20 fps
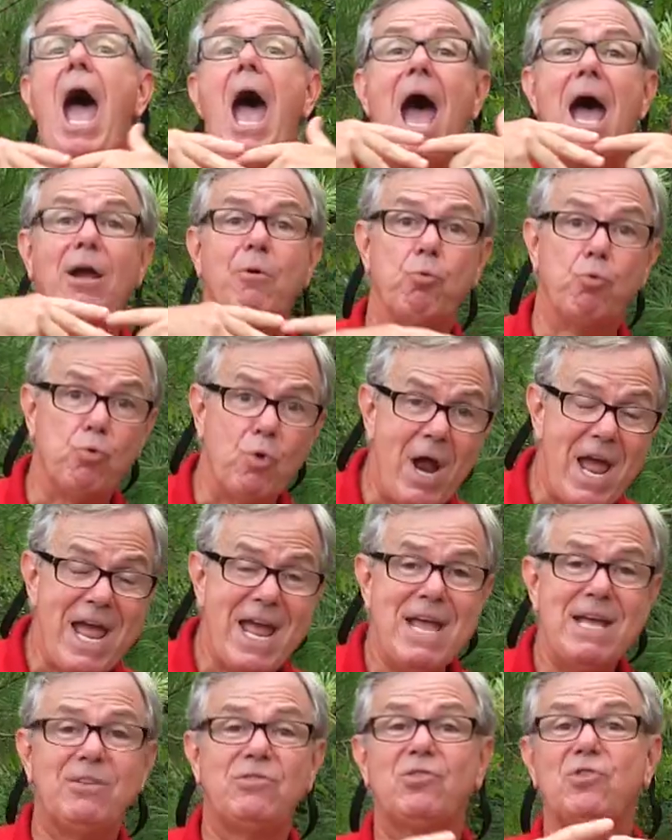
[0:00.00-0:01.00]
I
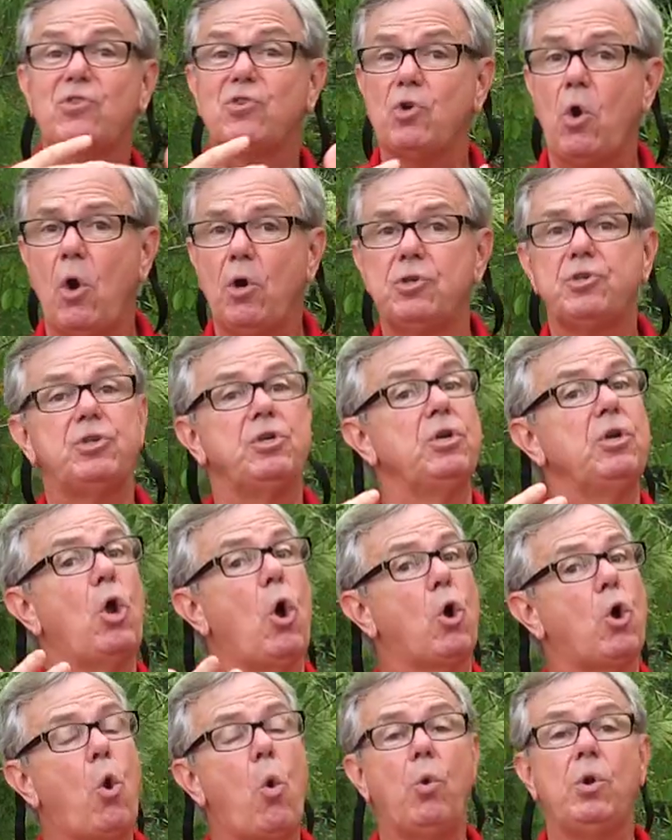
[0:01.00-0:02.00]
raised Sergeant
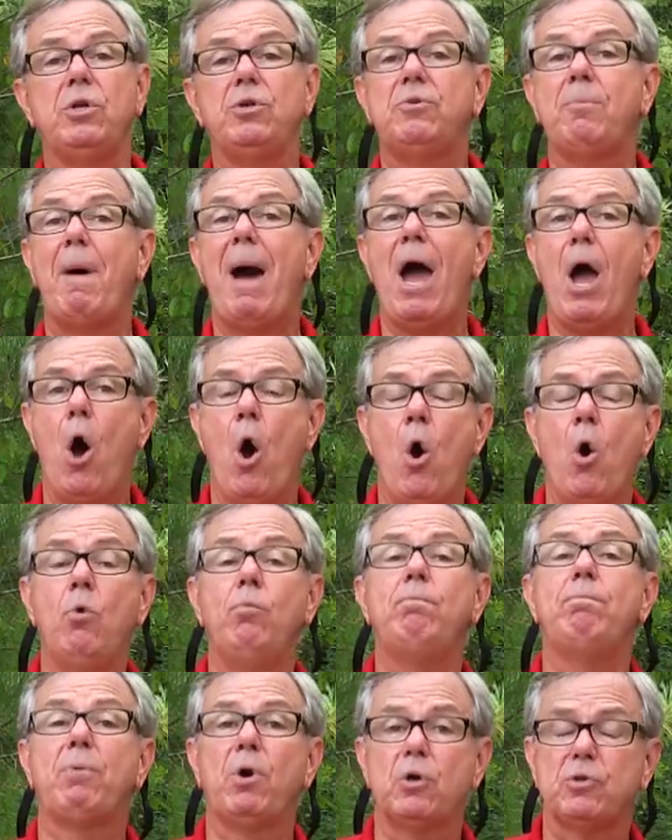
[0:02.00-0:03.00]
according to my
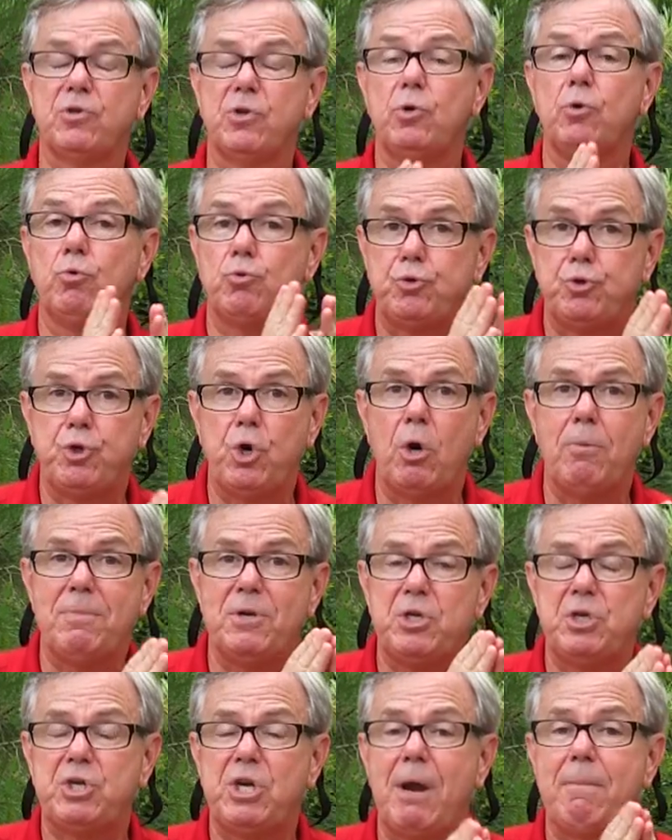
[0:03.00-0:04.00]
own personal
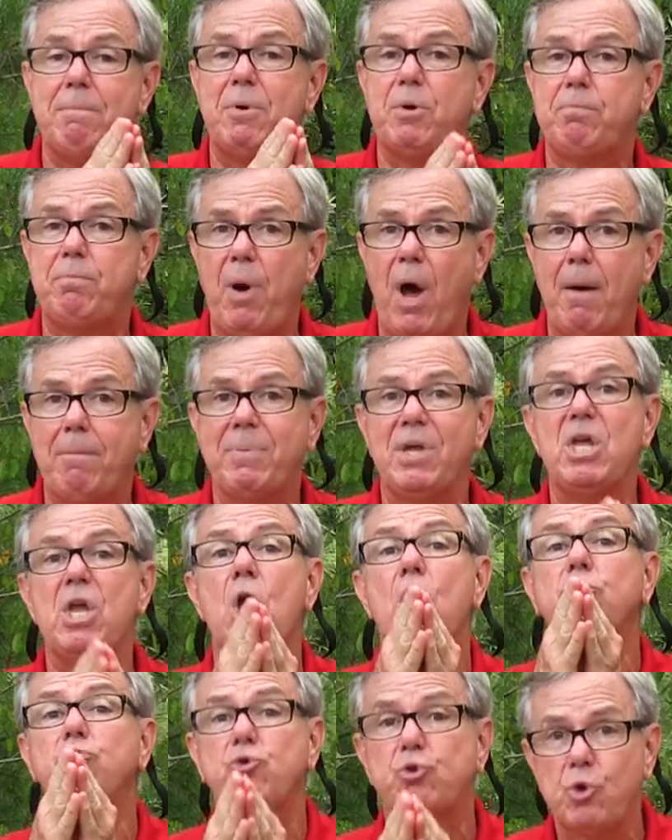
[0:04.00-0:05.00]
German Shepherd puppy
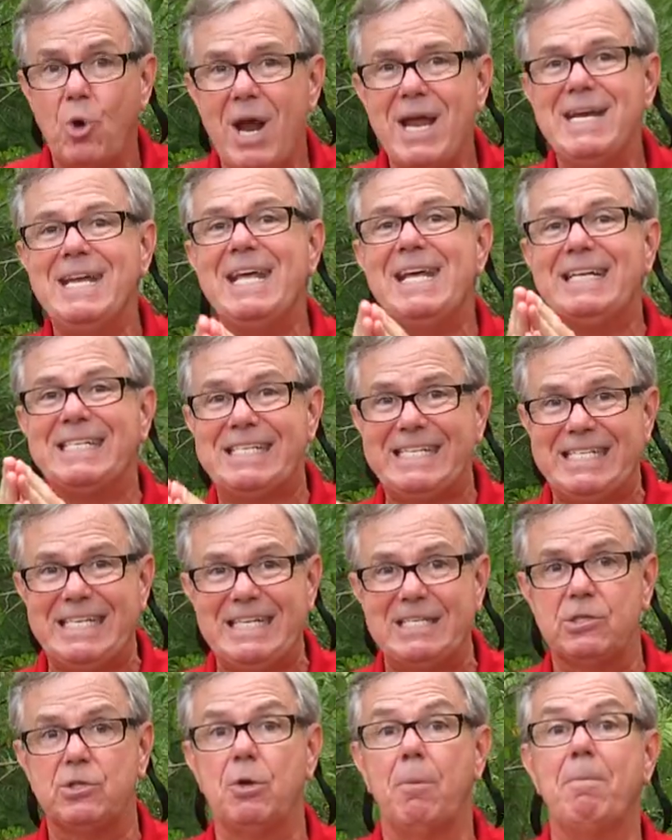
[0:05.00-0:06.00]
training
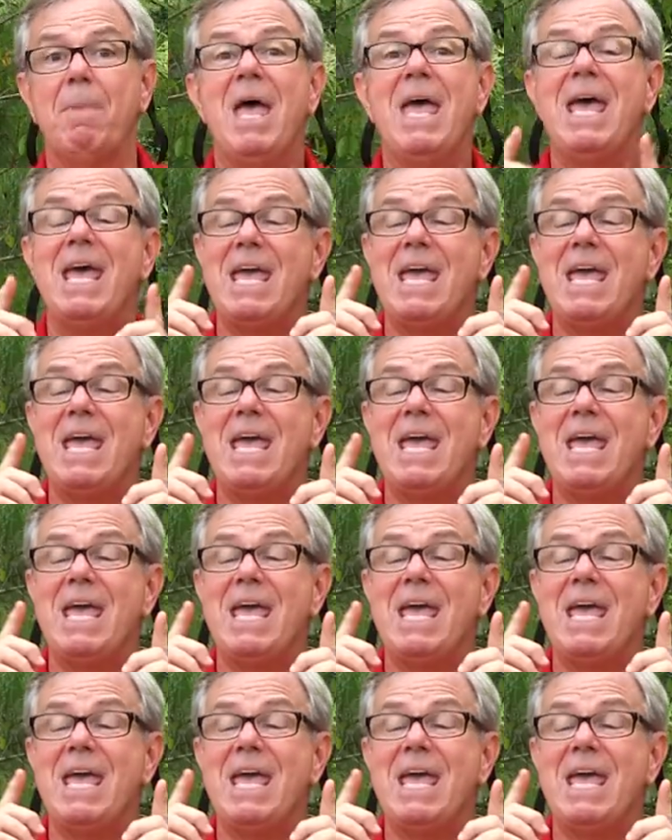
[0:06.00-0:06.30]
system.